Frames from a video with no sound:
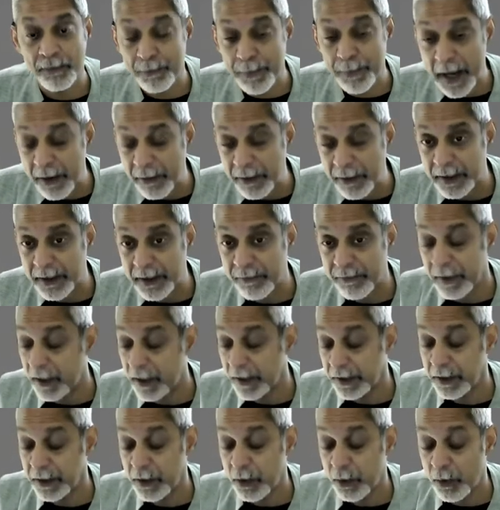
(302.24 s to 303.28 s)
parent and
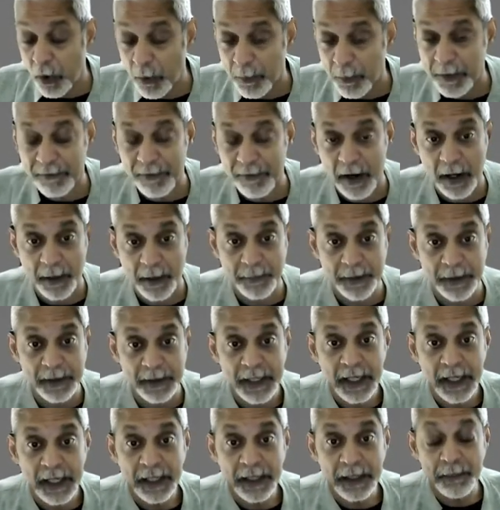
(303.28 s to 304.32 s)
in your home environment,
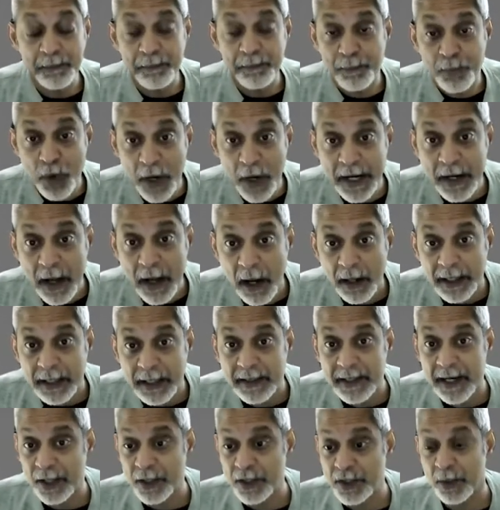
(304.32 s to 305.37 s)
brain
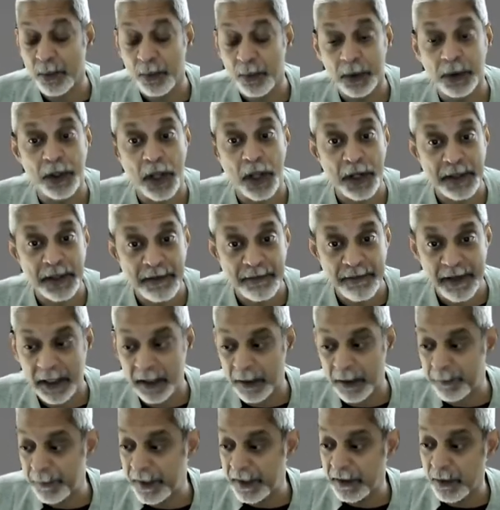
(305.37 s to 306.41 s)
architecture will not
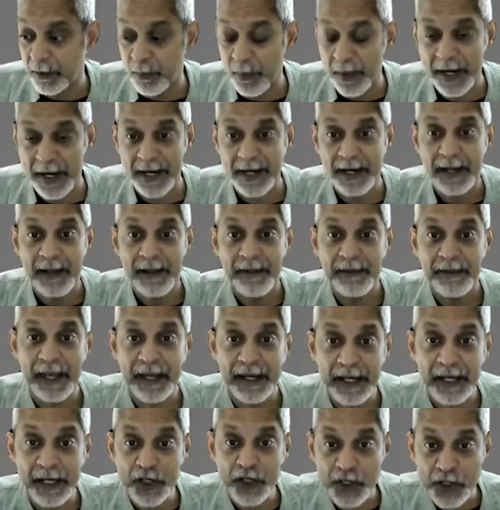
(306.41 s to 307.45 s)
develop in the way
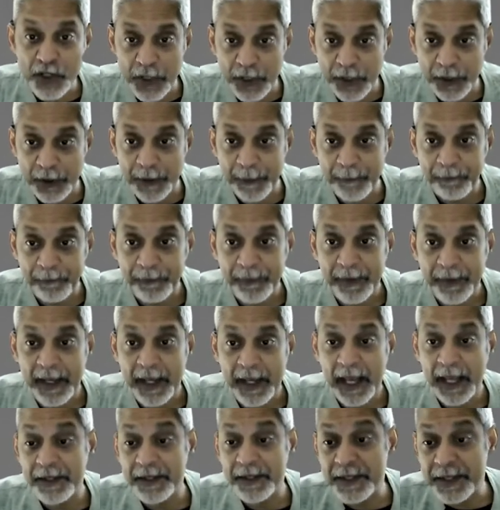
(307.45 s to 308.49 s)
that it should.
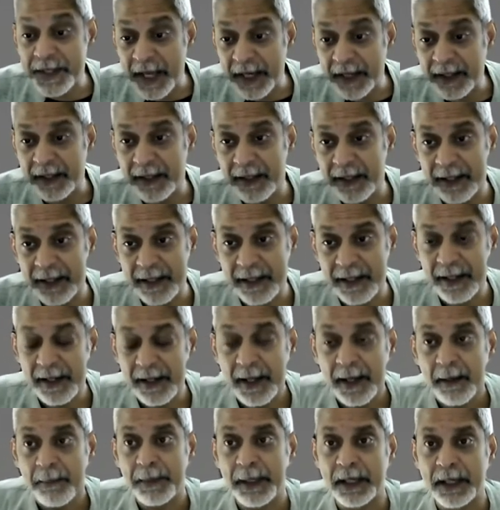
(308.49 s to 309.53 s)
And secondly,
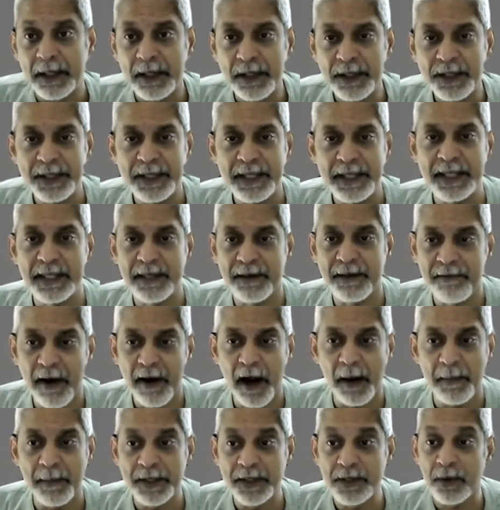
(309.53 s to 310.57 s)
because these
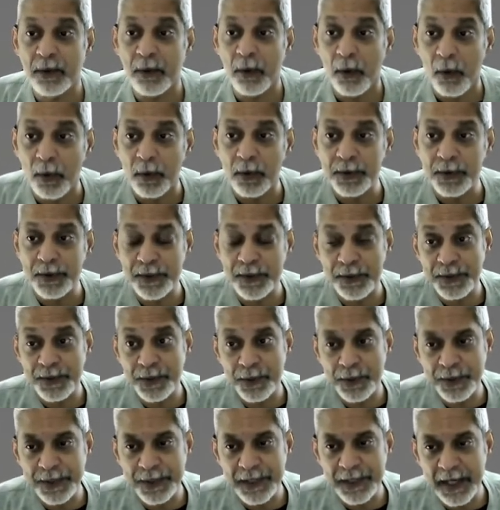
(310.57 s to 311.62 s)
environments are also
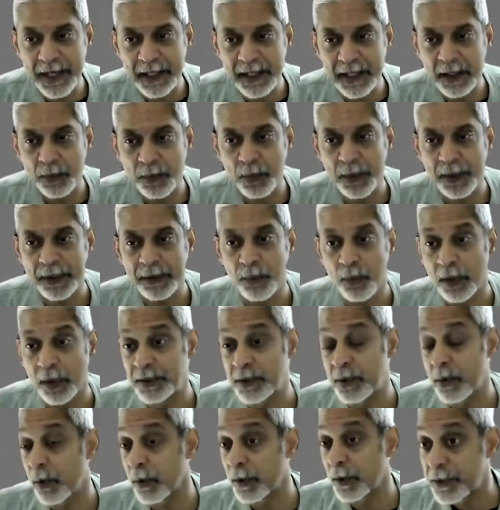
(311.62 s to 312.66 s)
associated with what's
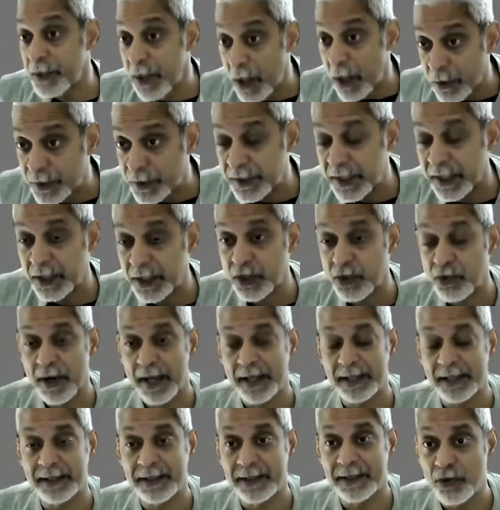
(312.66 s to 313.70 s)
called toxic
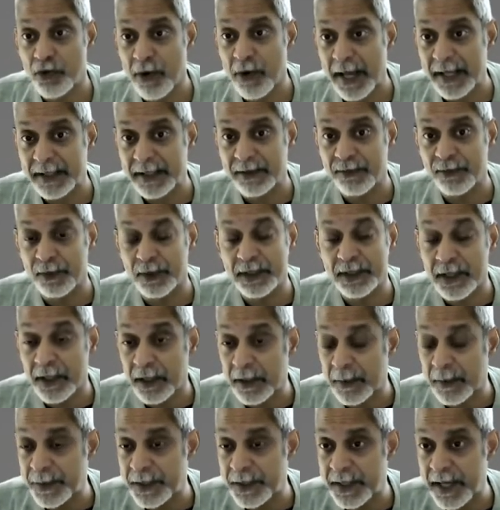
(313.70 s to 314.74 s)
stress, stressful
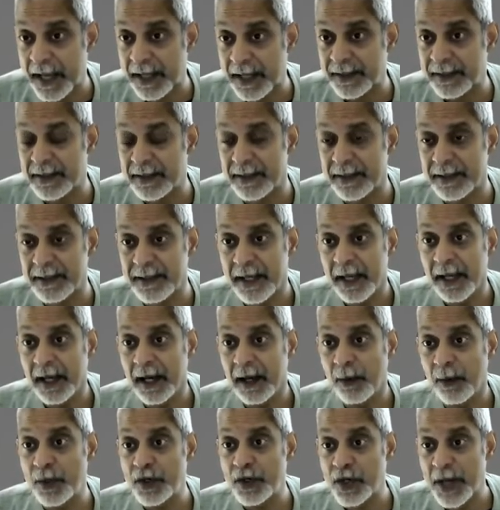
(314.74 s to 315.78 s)
circumstances
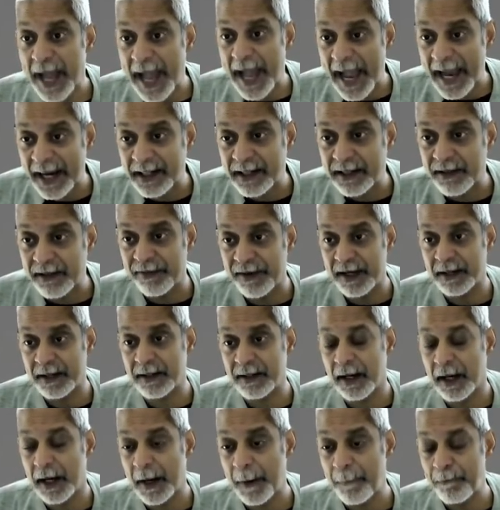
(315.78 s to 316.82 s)
which activate
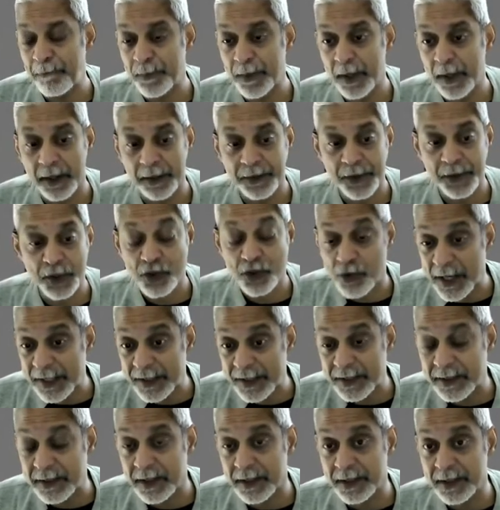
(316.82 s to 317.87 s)
the
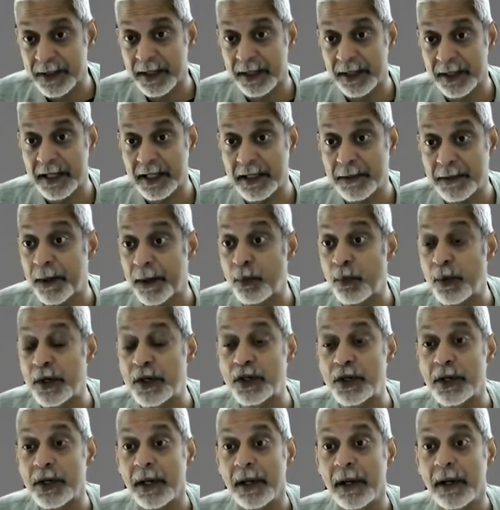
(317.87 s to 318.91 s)
stress circuits, but
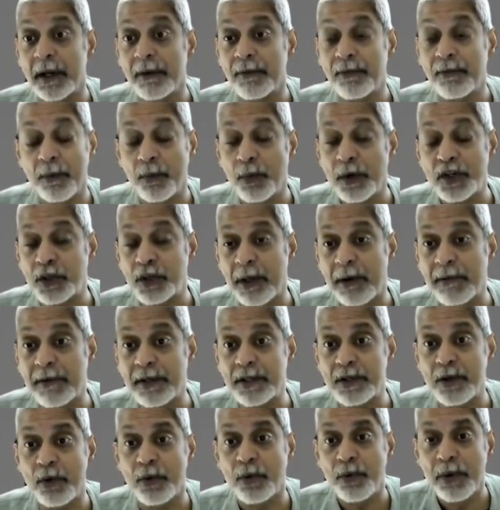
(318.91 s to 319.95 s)
which from which there is
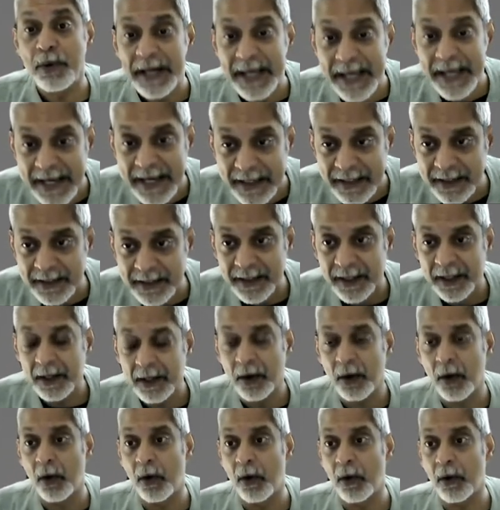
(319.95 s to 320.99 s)
no release
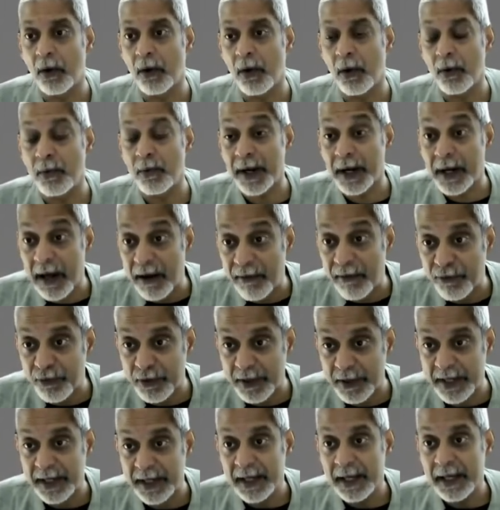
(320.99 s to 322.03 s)
or
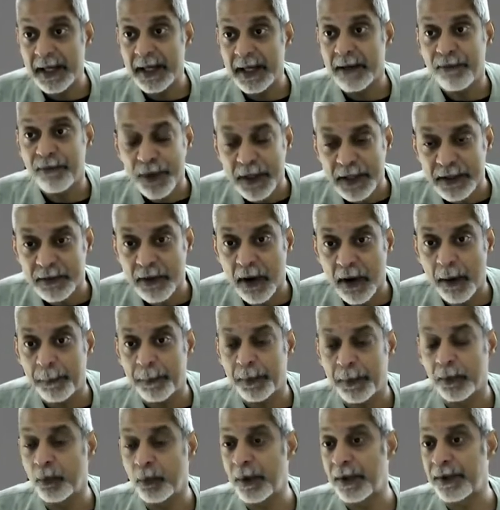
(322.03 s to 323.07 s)
recovery. For
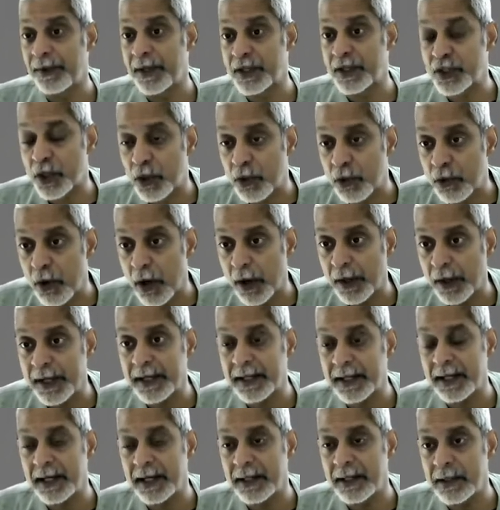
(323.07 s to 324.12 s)
example, when there's
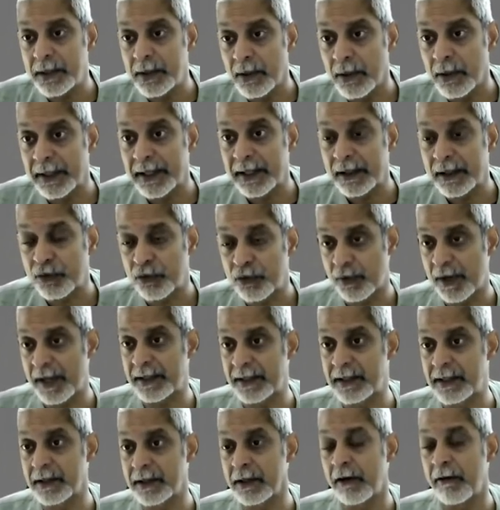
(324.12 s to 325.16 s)
chronic enduring
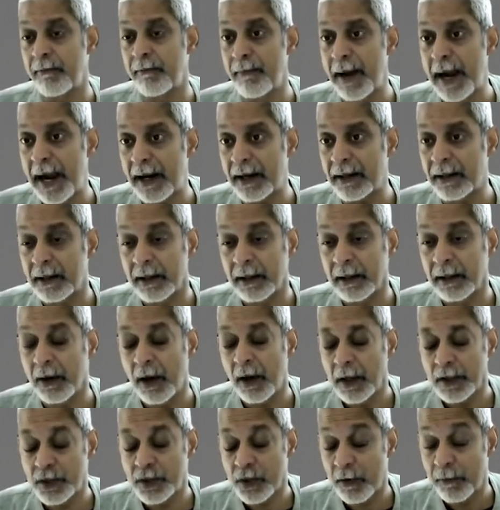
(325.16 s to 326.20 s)
threats of marital
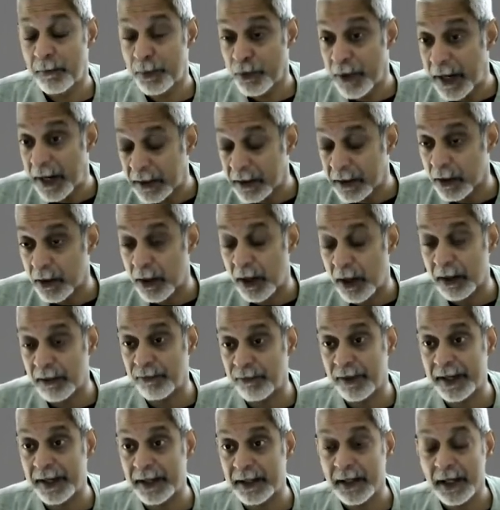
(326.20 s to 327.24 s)
or parental
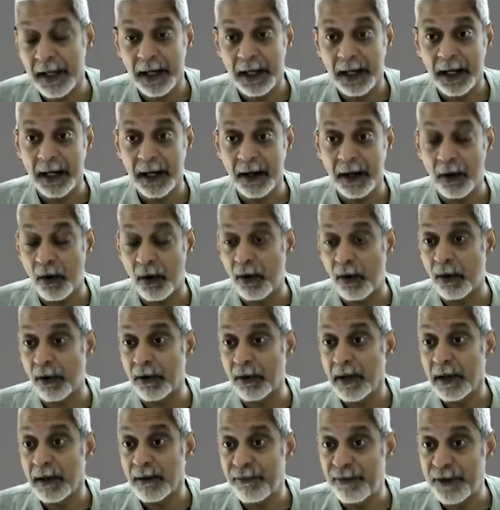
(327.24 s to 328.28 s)
conflict
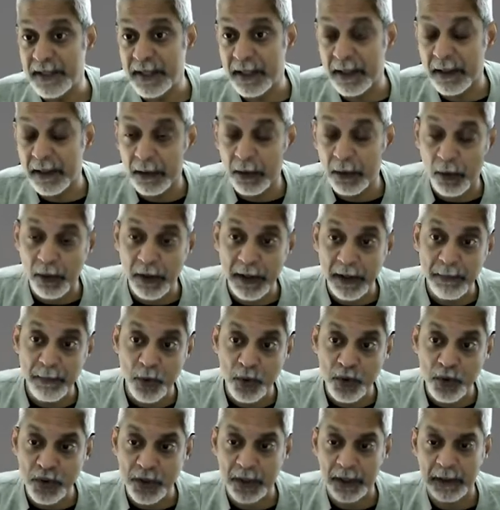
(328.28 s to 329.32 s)
or physical or
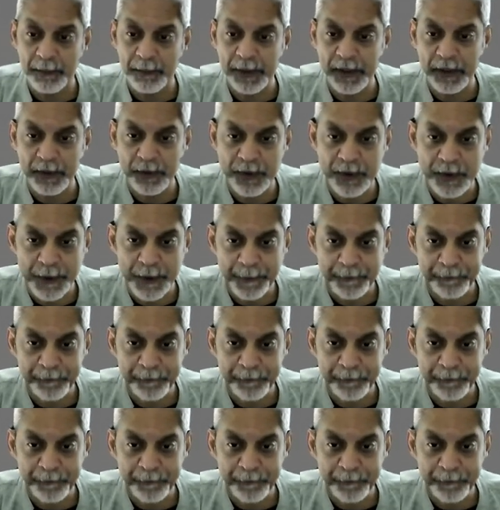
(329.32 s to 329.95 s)
emotional abuse.